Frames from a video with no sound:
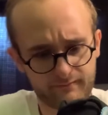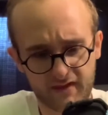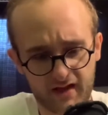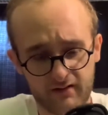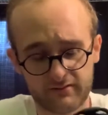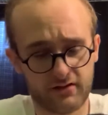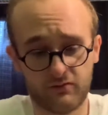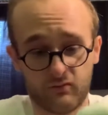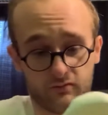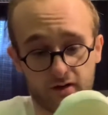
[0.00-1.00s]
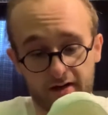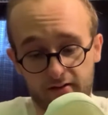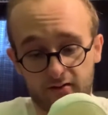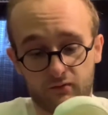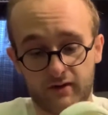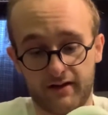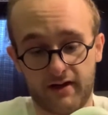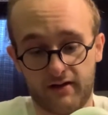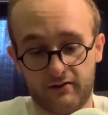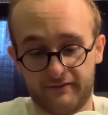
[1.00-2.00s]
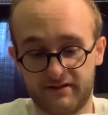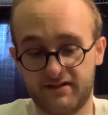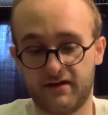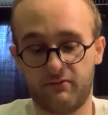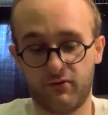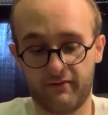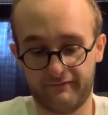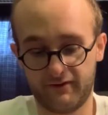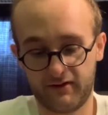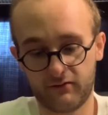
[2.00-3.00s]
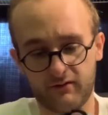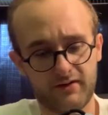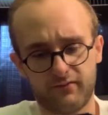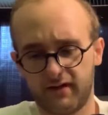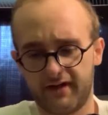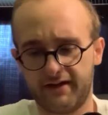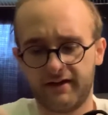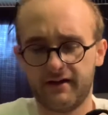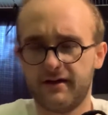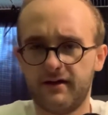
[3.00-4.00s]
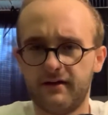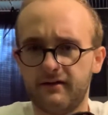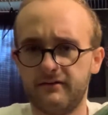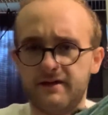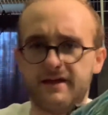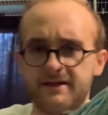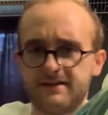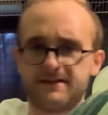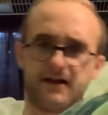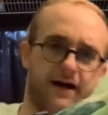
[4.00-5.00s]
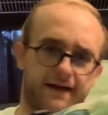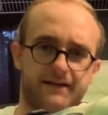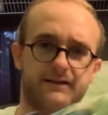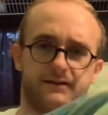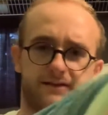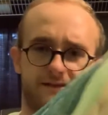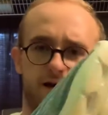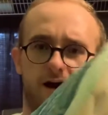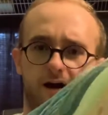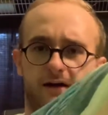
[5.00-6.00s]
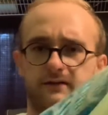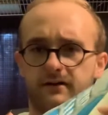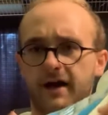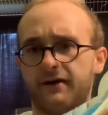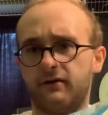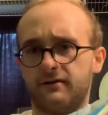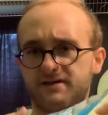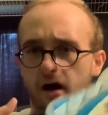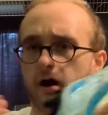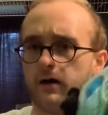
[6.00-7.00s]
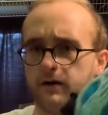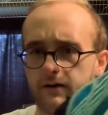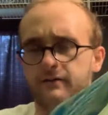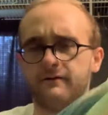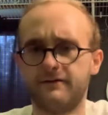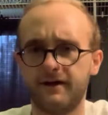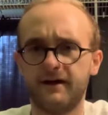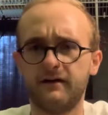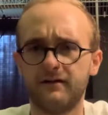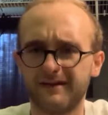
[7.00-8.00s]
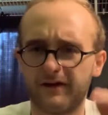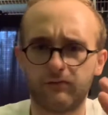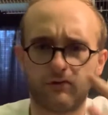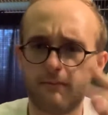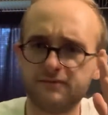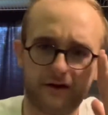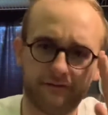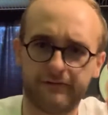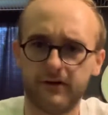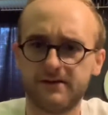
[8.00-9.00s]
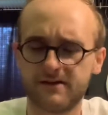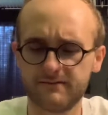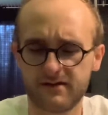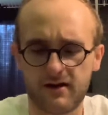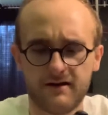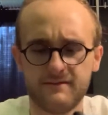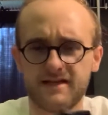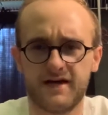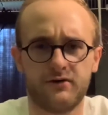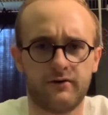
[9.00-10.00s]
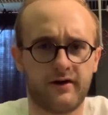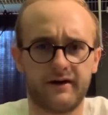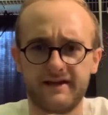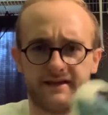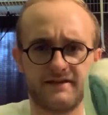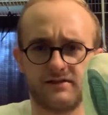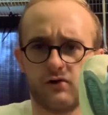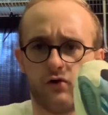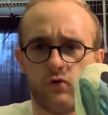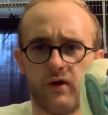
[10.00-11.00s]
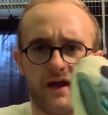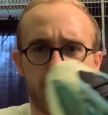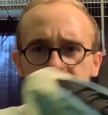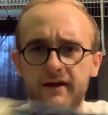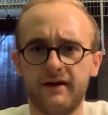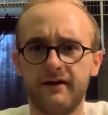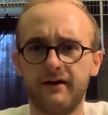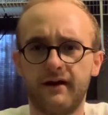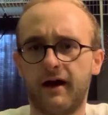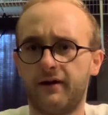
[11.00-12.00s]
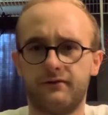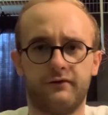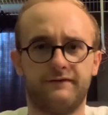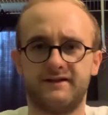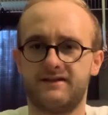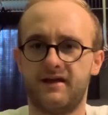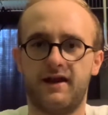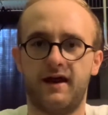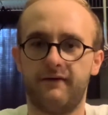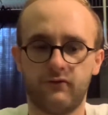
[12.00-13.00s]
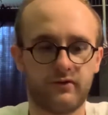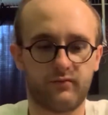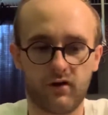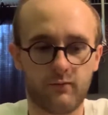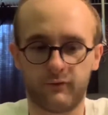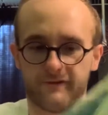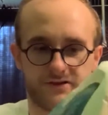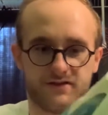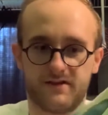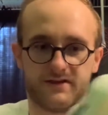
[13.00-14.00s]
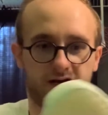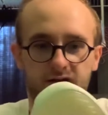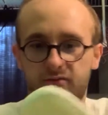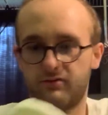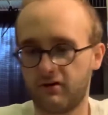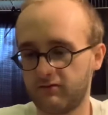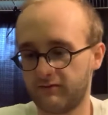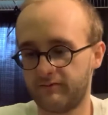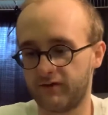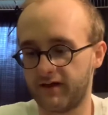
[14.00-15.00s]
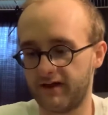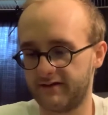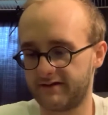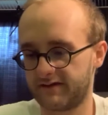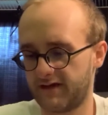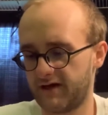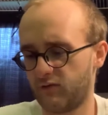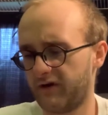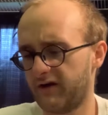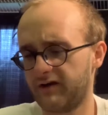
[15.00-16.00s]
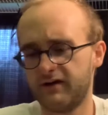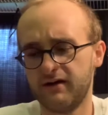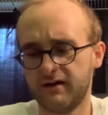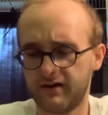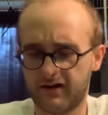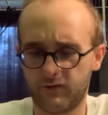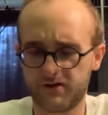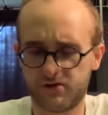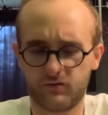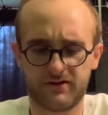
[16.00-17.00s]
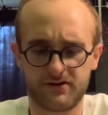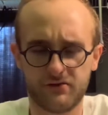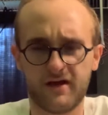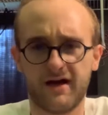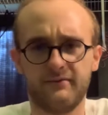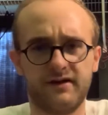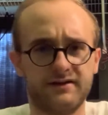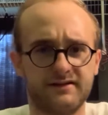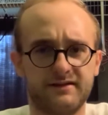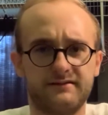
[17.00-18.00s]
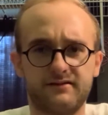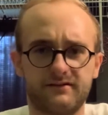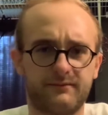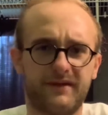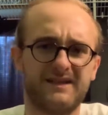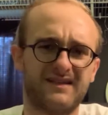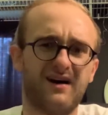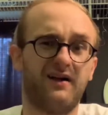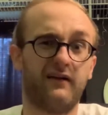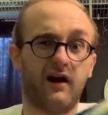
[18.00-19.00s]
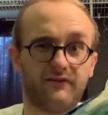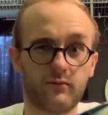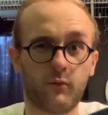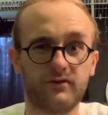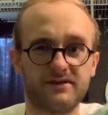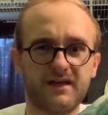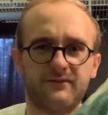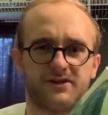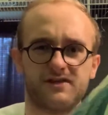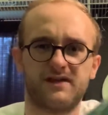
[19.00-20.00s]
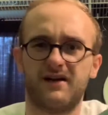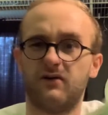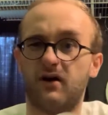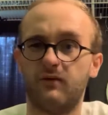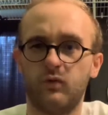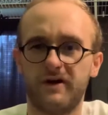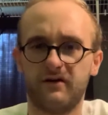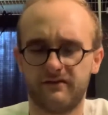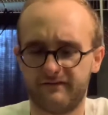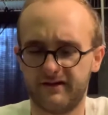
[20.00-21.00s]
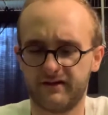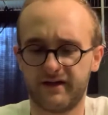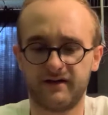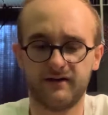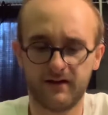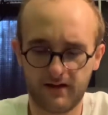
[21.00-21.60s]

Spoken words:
I don't know if it's just how I put my foot in or what, but like the inside sock liner tongue thing like rubs my foot sometimes, and I don't know how to get that to go away. I don't know if that's an everyone problem or if that's just a Tyler problem, but it's kind of weird. I wish it wouldn't do that because it makes it not uncomfortable per se, but it's just kind of a weird feeling.